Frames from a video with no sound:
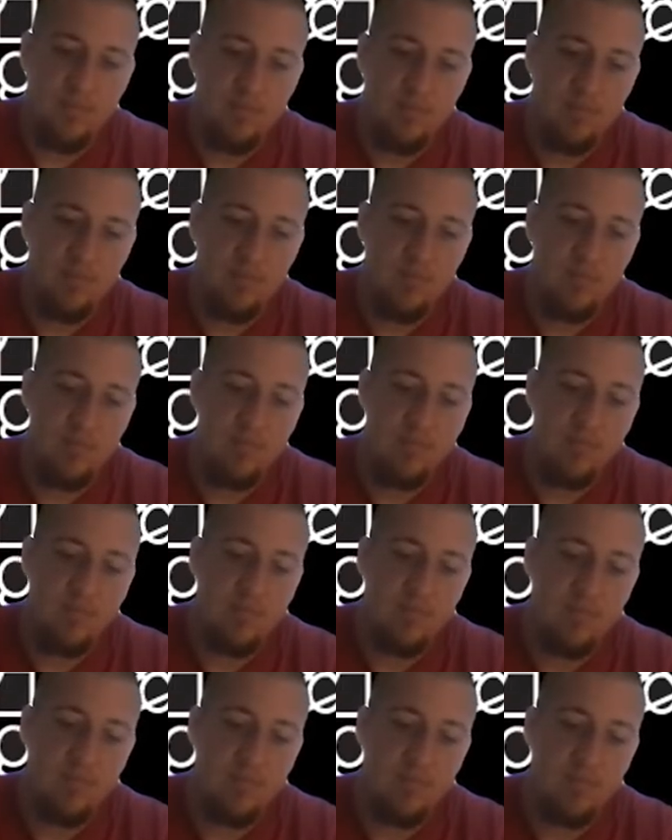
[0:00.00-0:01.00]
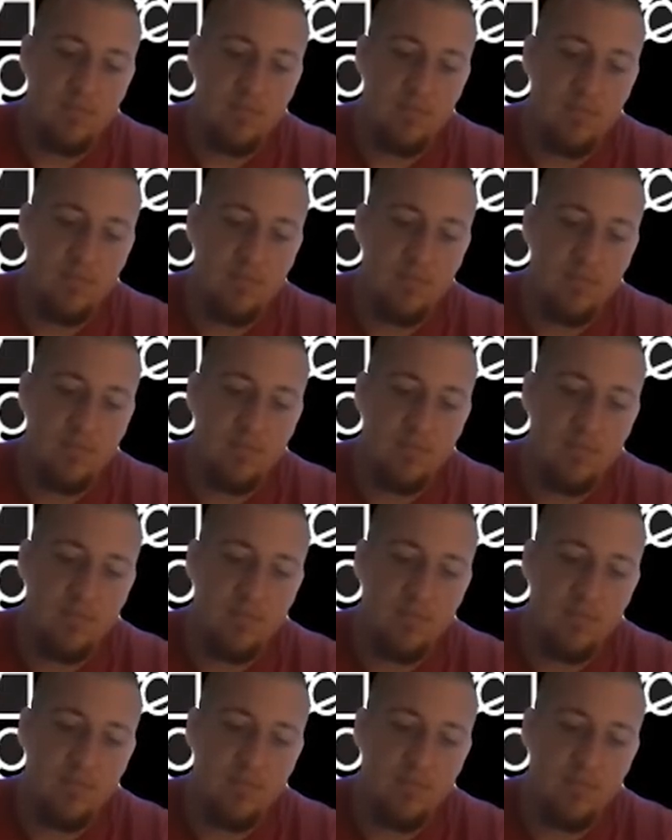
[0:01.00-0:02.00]

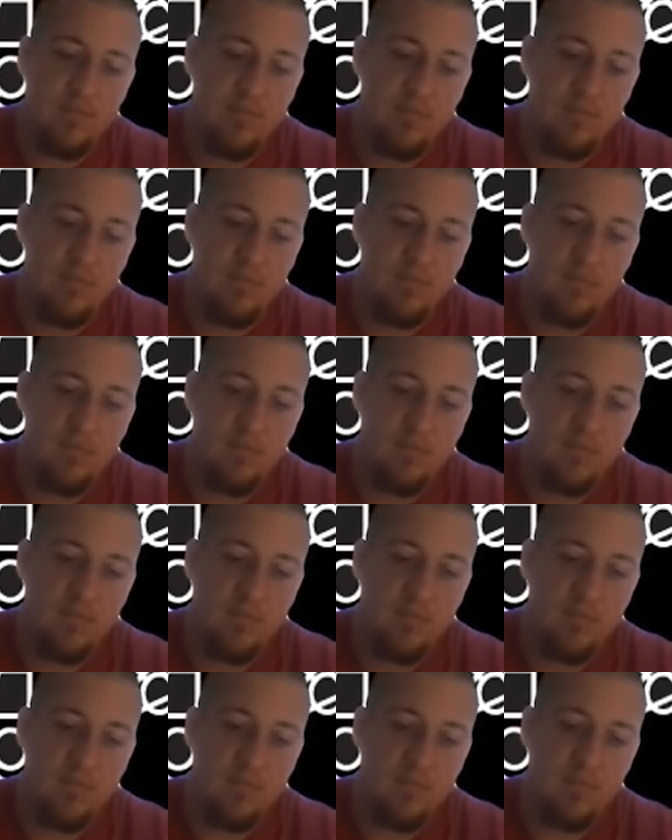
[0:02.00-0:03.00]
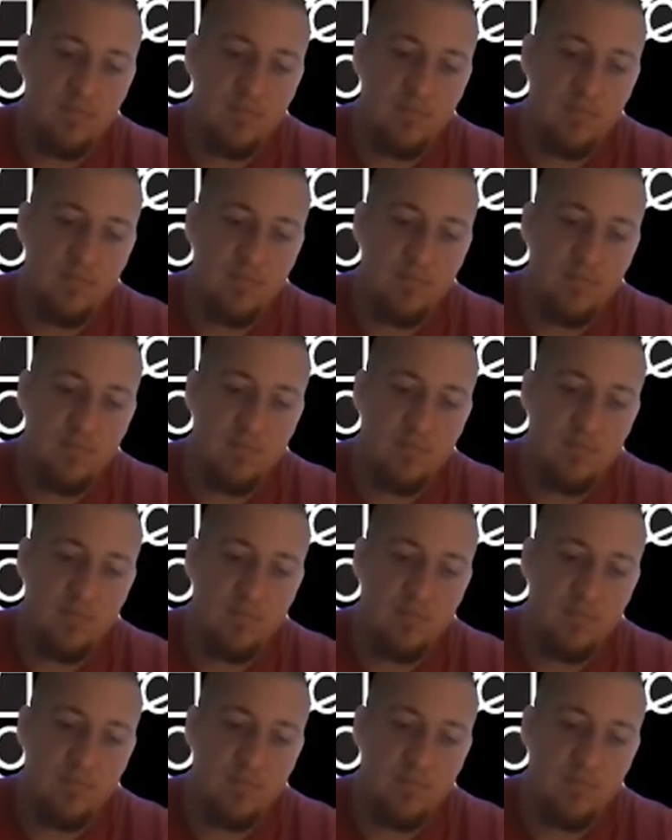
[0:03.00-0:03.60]
[no speech]